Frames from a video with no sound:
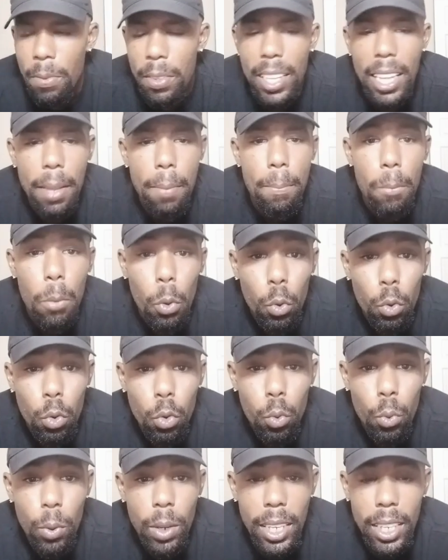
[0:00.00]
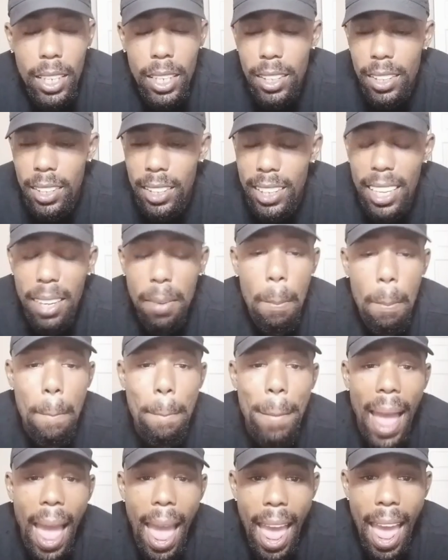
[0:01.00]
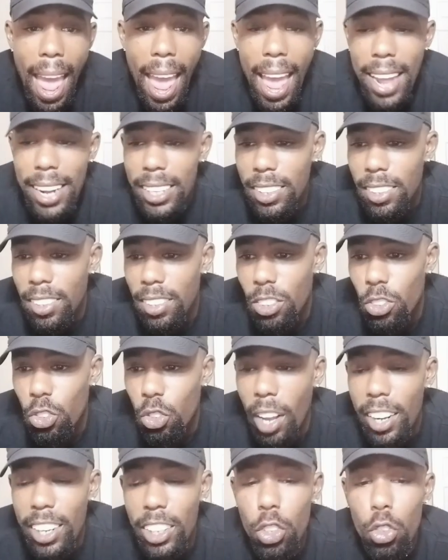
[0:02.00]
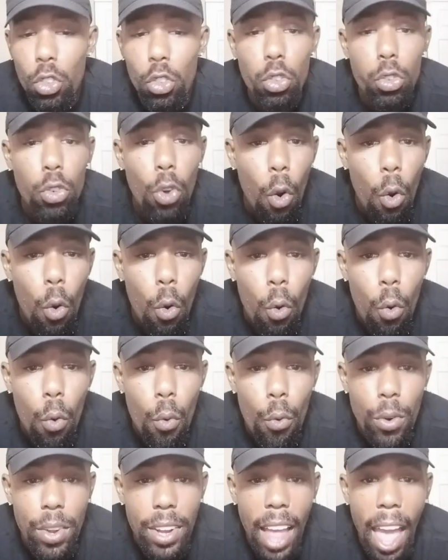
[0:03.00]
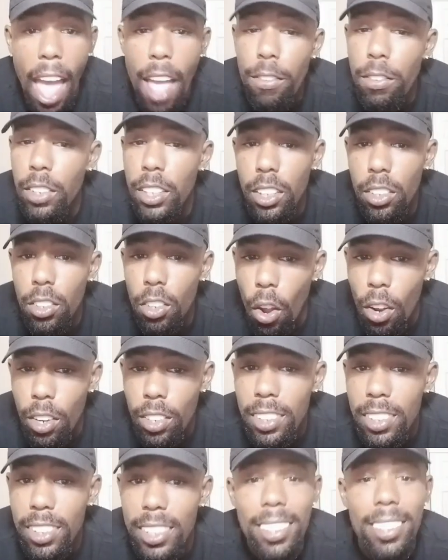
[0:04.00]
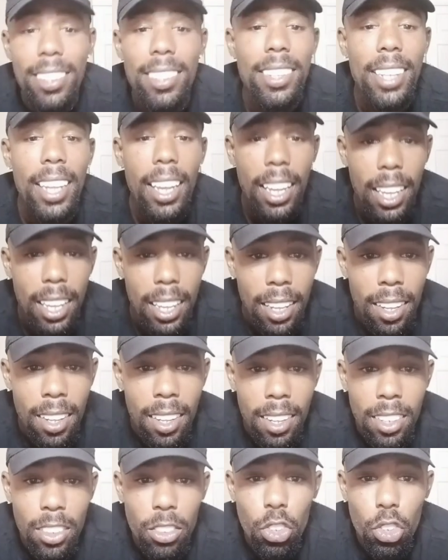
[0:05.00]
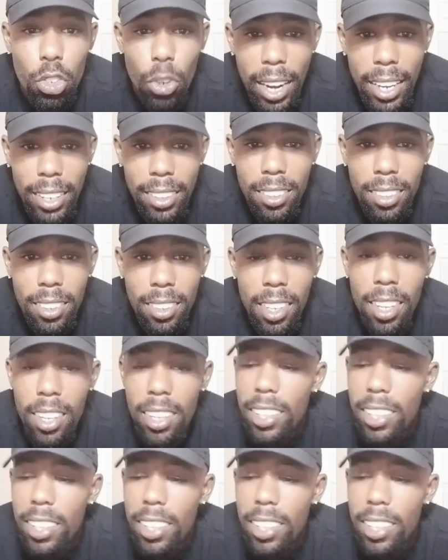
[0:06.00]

getting mood swings and getting mad and just trying to control and heavily narcissistic traits.